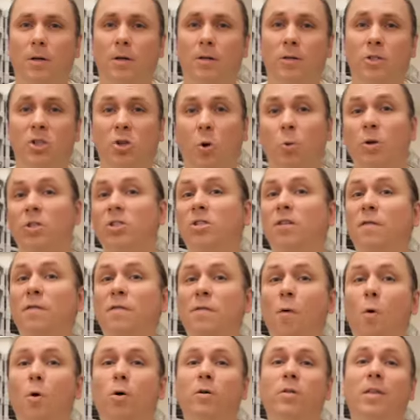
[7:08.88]
So it's the
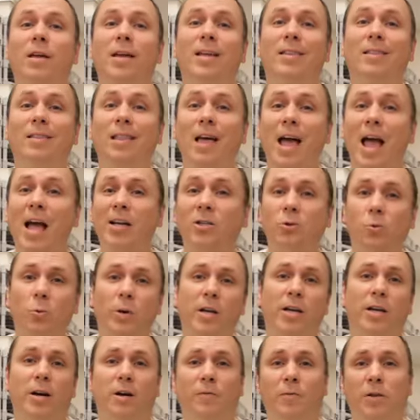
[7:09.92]
fourth and last
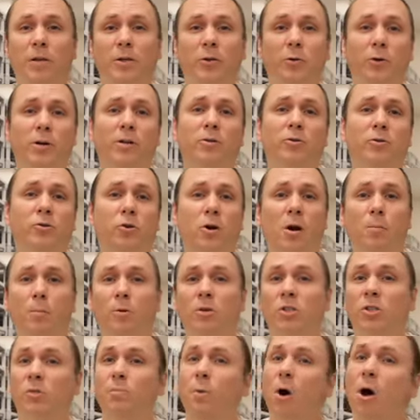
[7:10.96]
week of the Critters
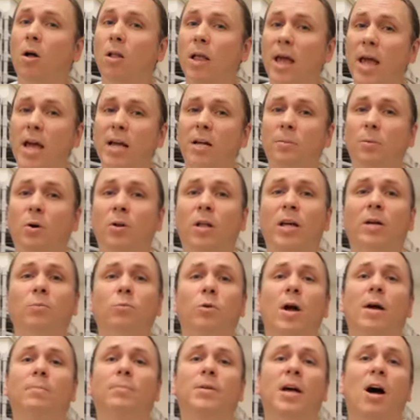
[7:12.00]
Crumble Small Animal and
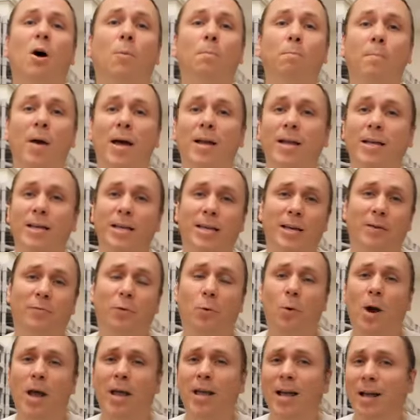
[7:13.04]
Reptile Bedding
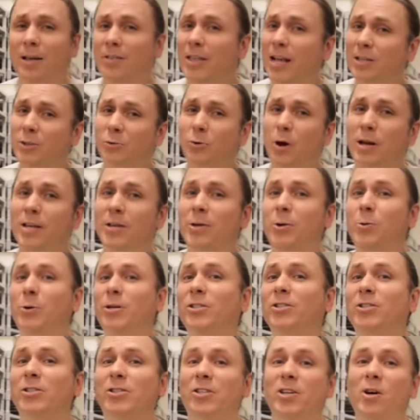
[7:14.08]
Giveaway. That's right, you
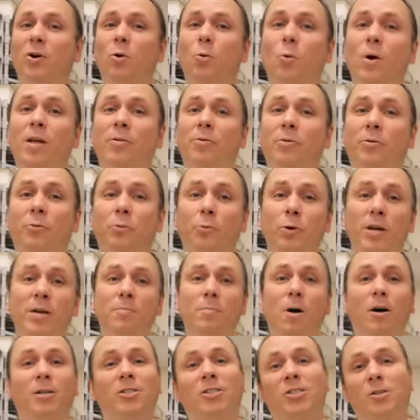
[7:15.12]
can still win 3
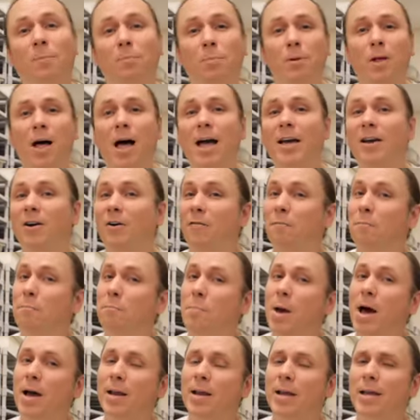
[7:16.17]
months supply of
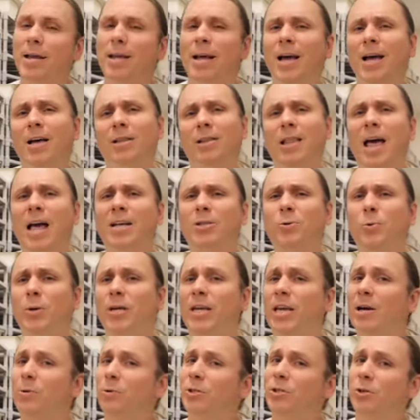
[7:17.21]
bedding. Last
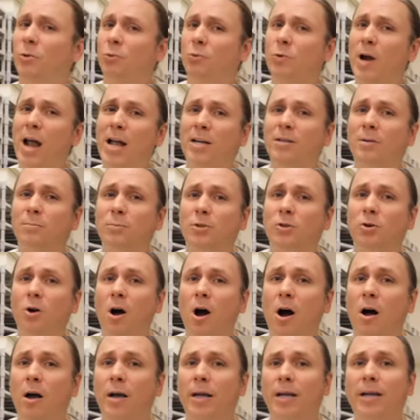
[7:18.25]
week it was a random
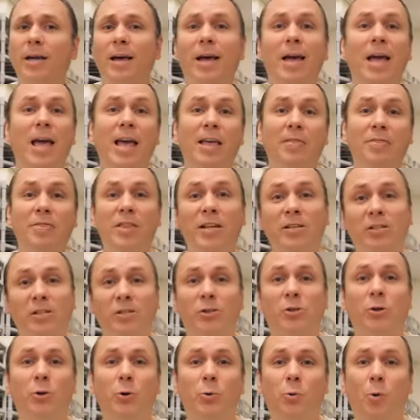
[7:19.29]
drawing and this
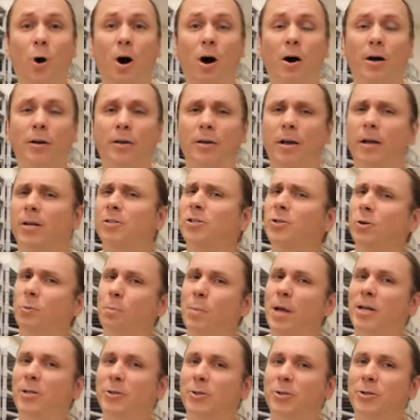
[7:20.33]
is who won. So
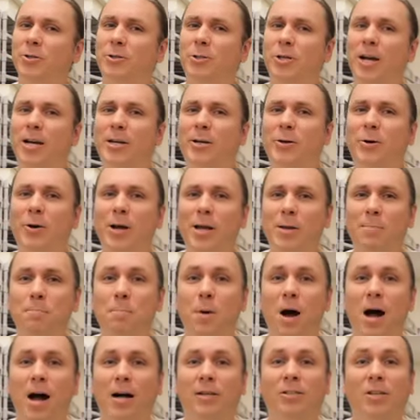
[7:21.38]
make sure to check your
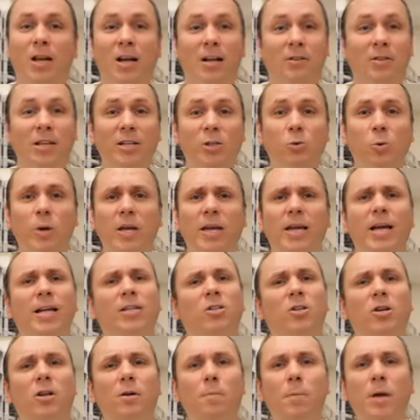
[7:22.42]
inbox. This week,
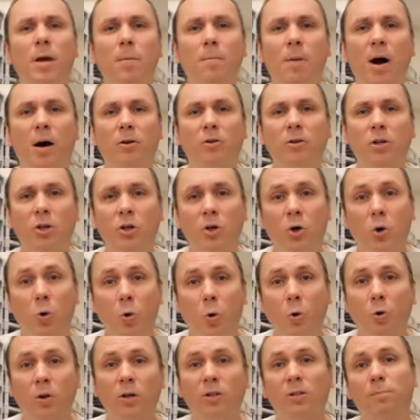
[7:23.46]
it's gonna be about the
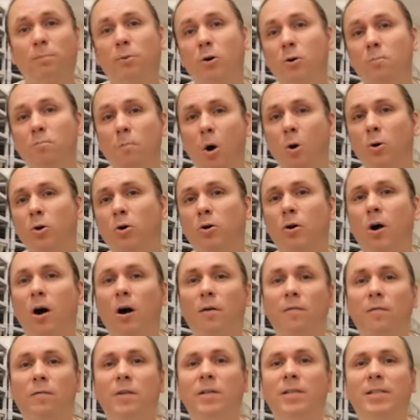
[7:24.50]
coolest promoter
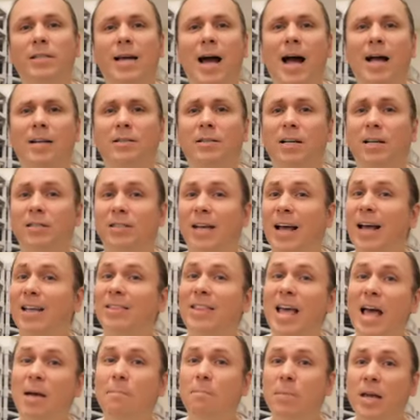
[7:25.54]
of this contest.
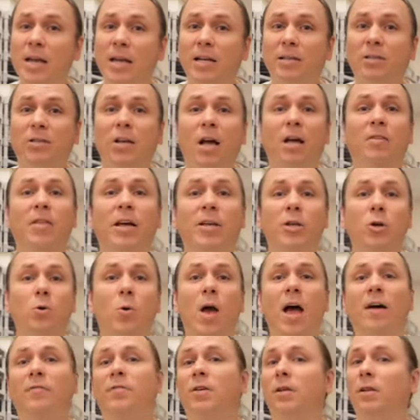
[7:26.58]
That means that you
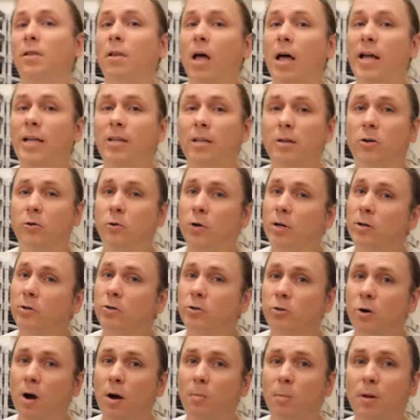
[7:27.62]
have to like the Critters
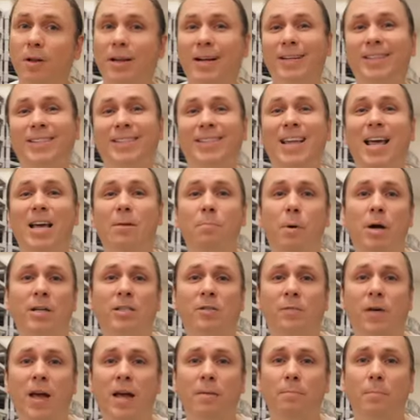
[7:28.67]
Crumble and Snake
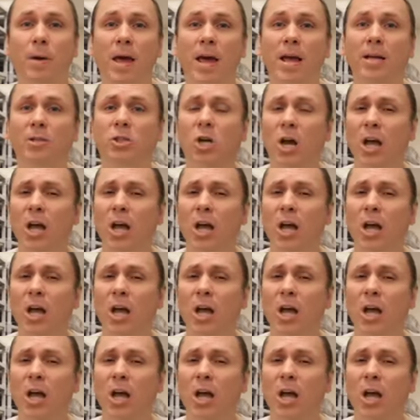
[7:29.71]
Bites fan page